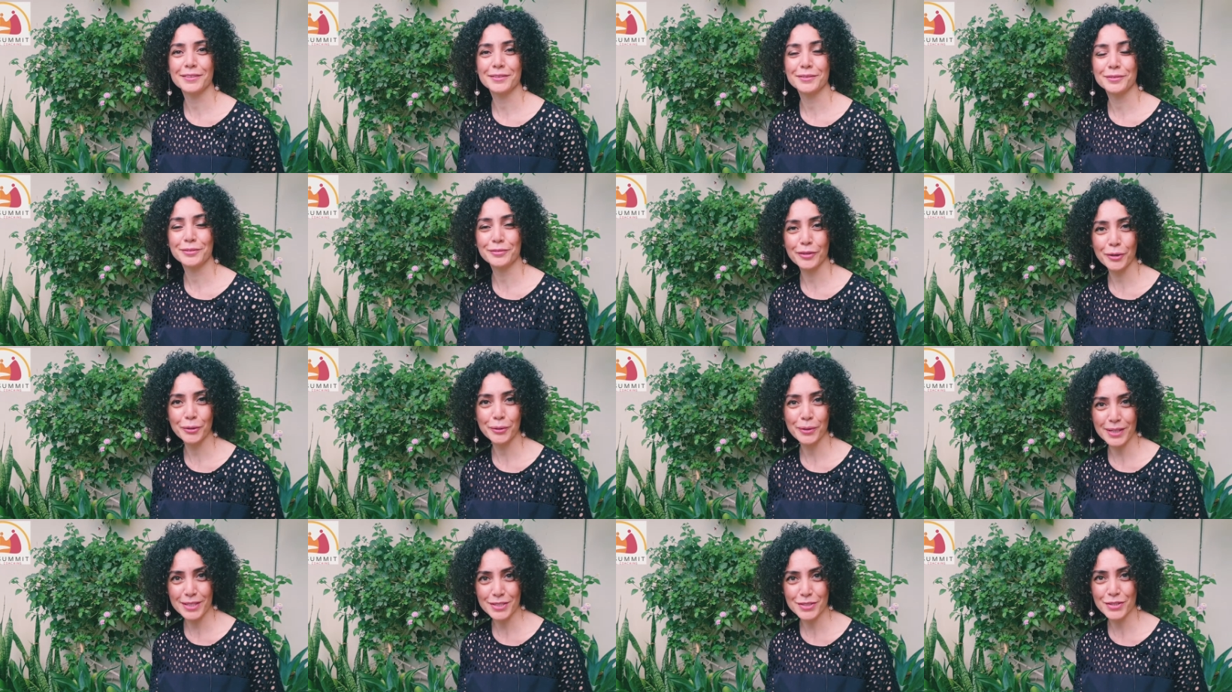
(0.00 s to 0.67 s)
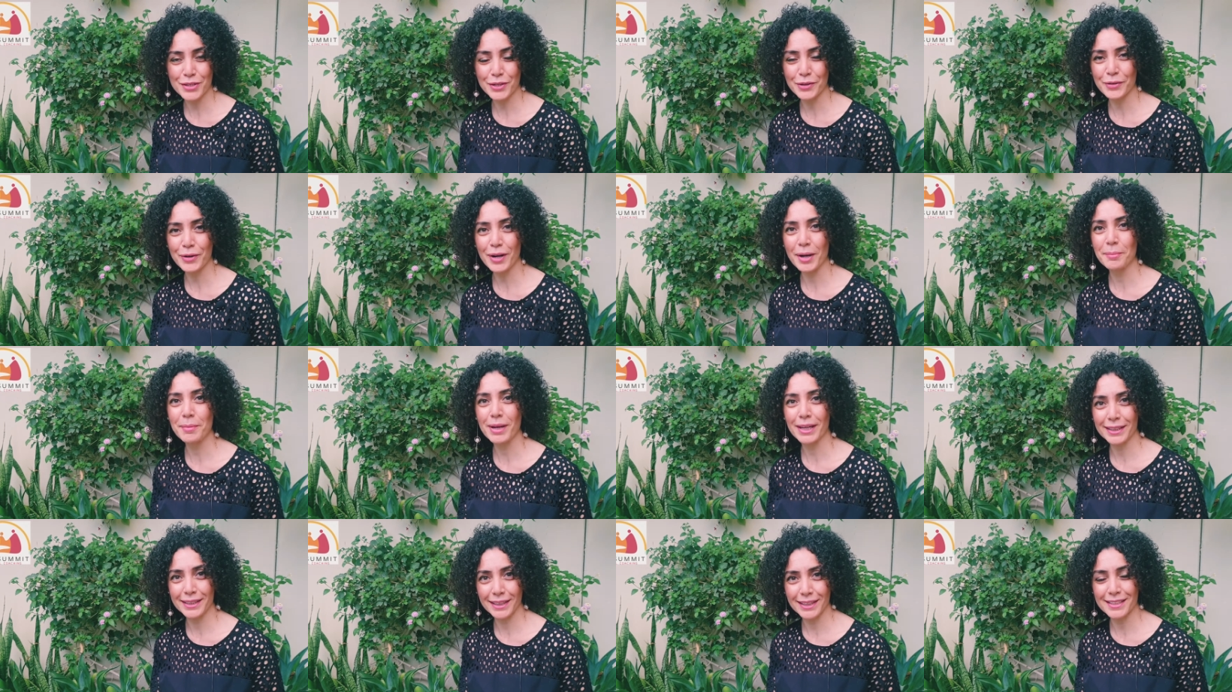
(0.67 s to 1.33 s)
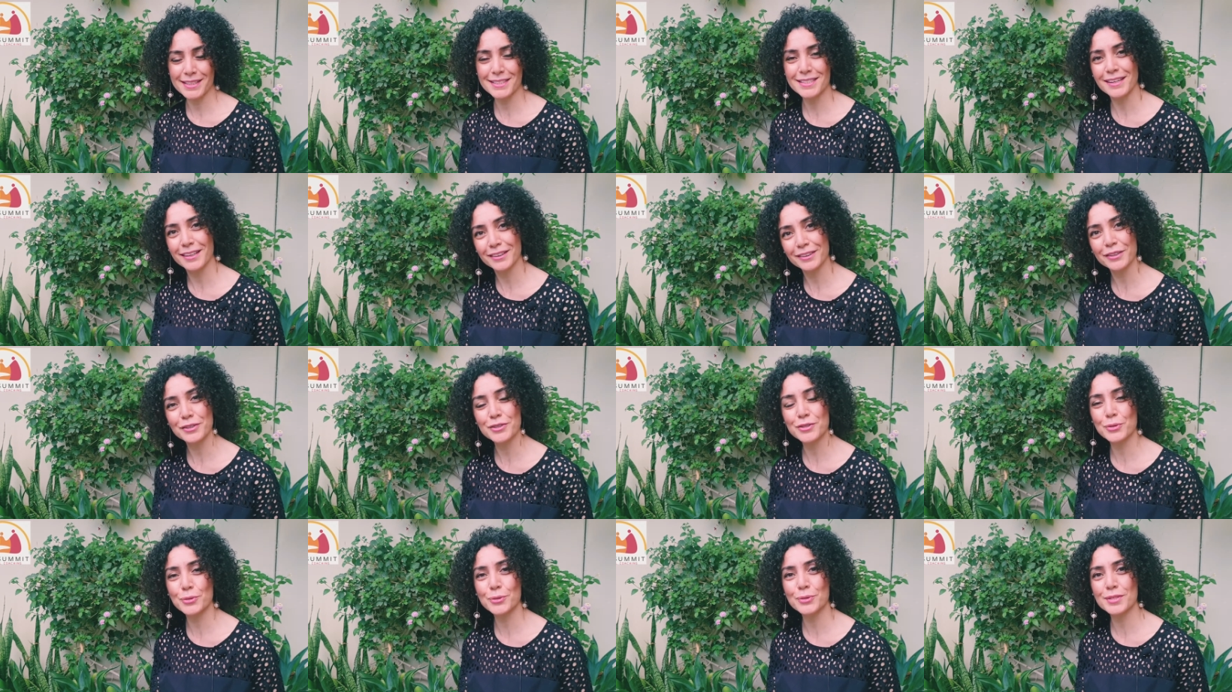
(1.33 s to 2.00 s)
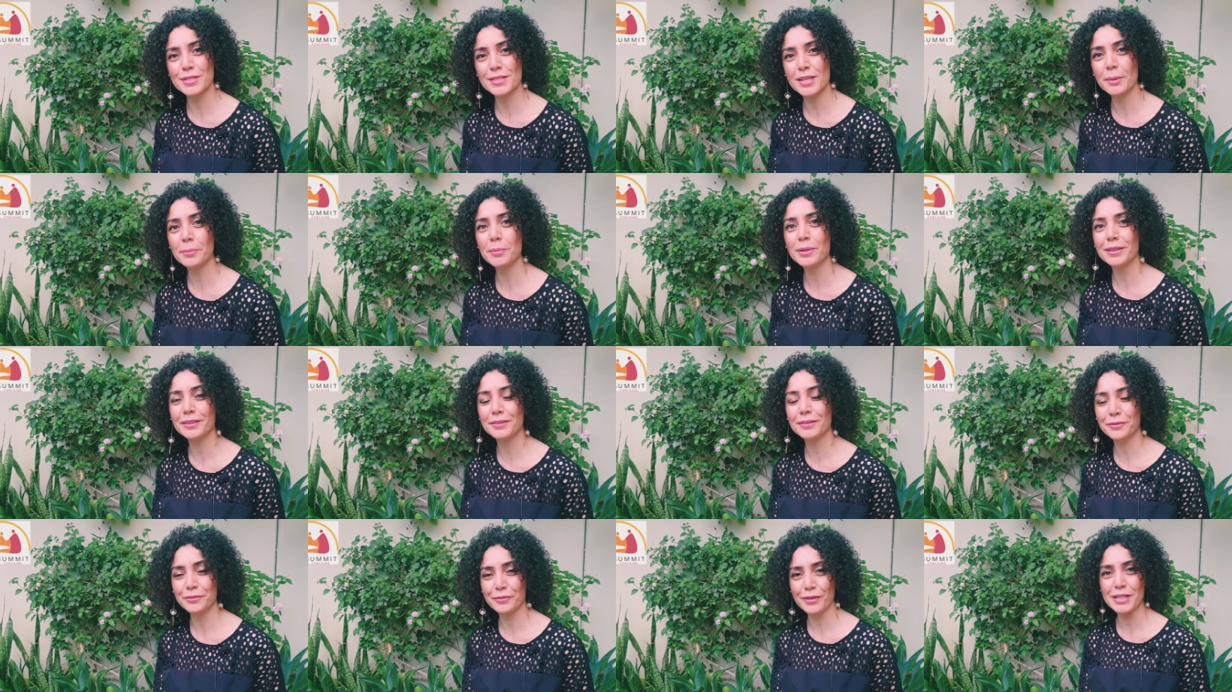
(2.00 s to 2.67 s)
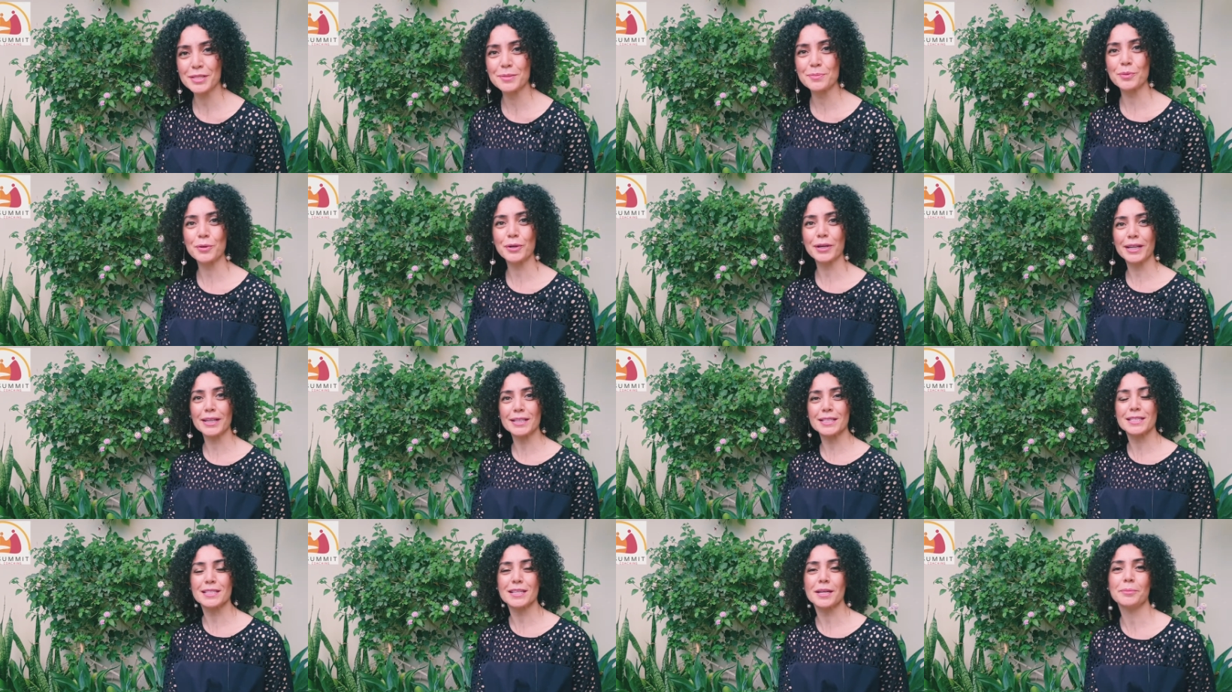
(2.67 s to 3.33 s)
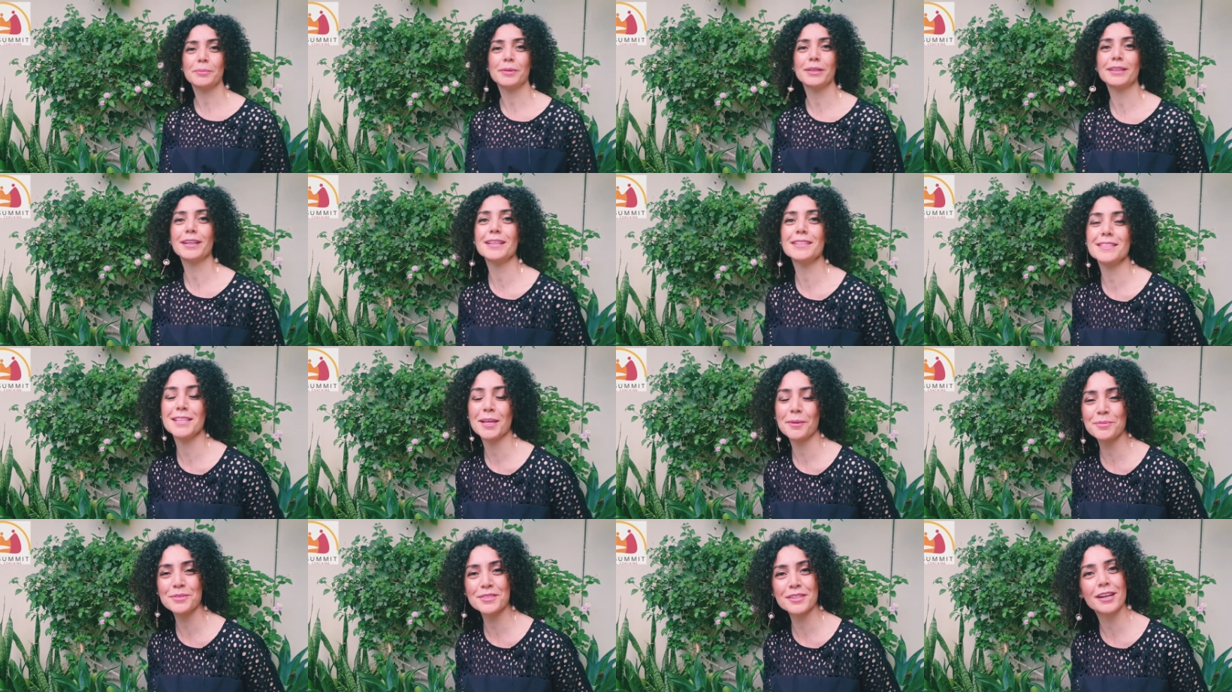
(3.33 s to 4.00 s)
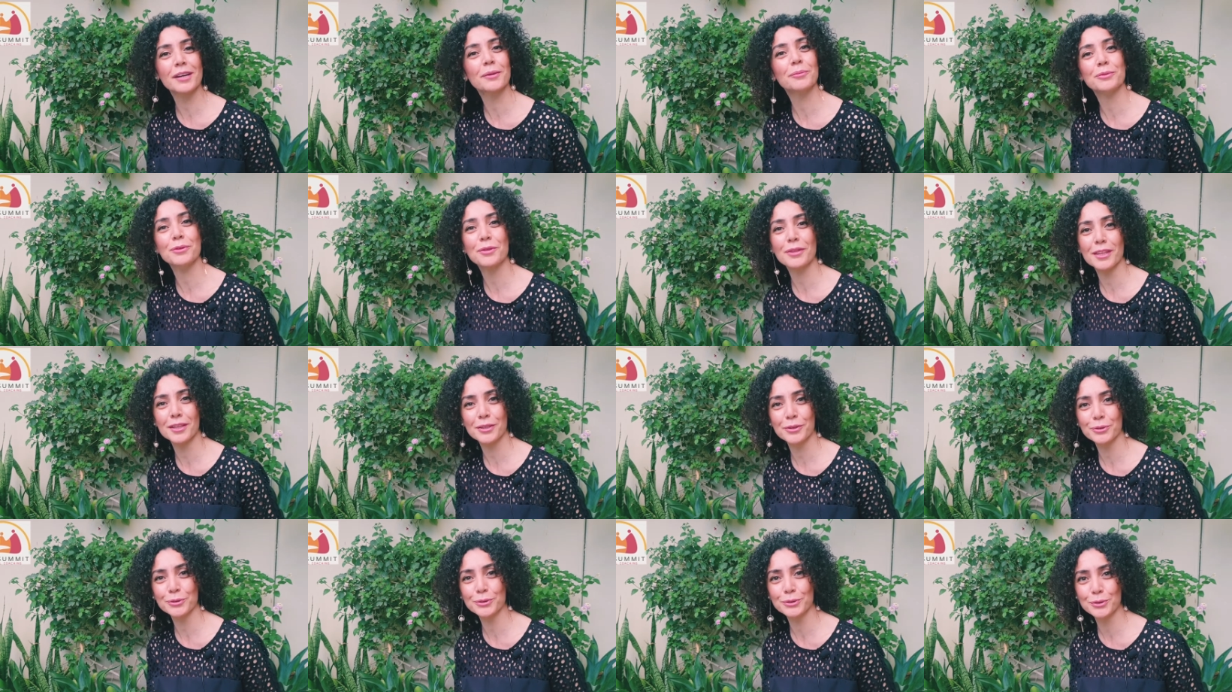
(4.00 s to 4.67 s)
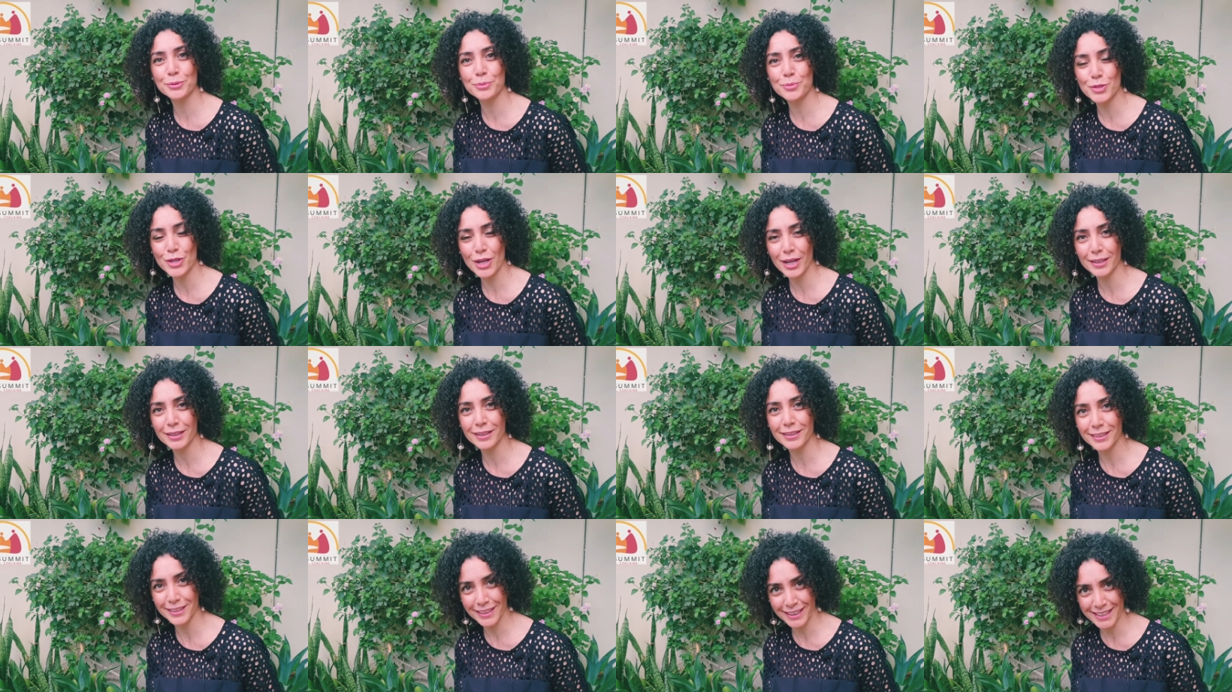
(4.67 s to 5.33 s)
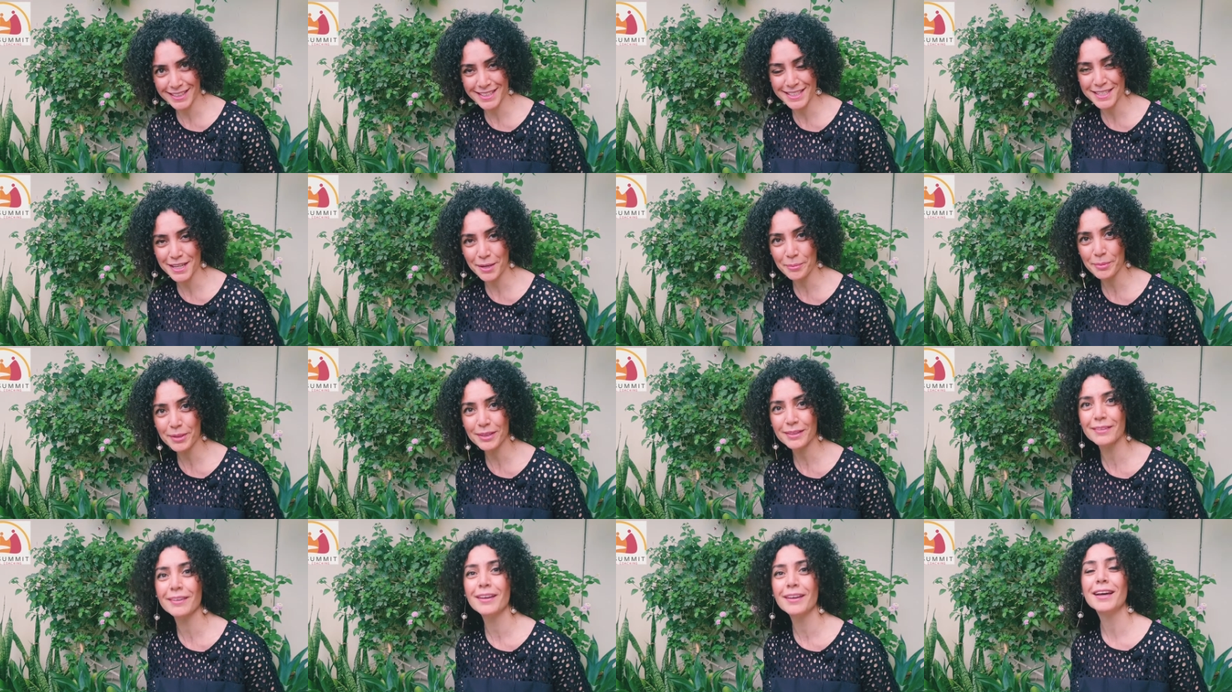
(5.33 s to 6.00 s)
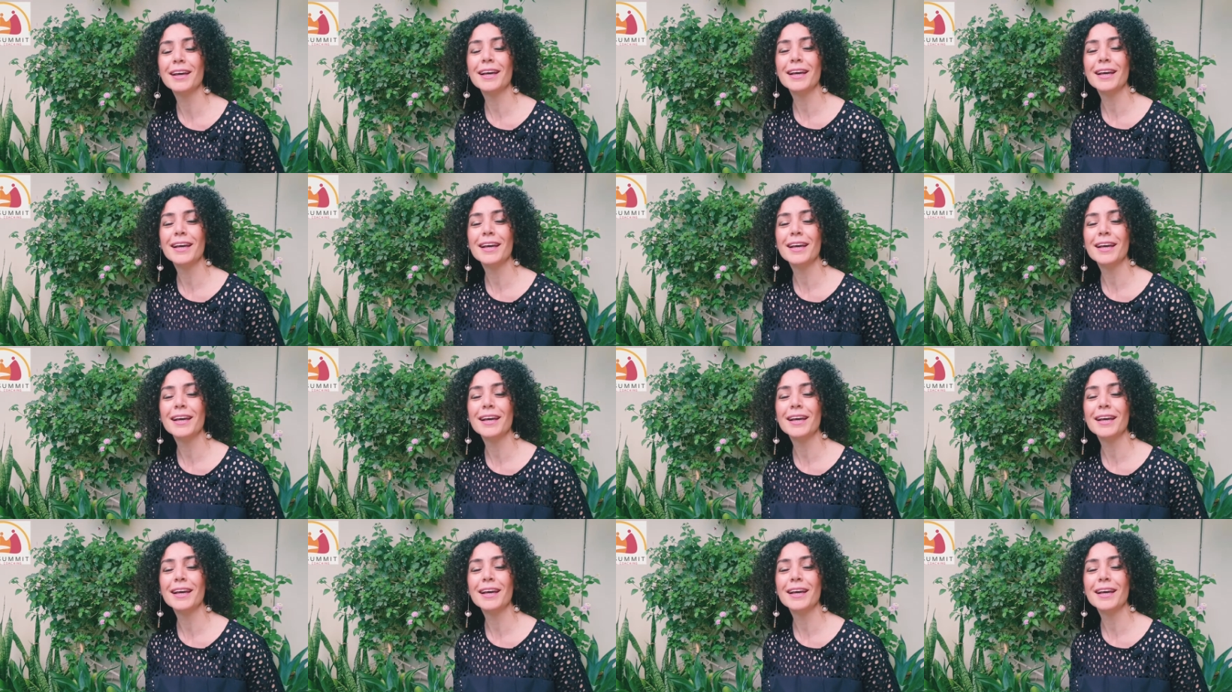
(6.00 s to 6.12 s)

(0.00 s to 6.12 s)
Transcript: follow Instagram at kids_summit, Facebook Kids Summit, and subscribe to the YouTube channel Kids Summit.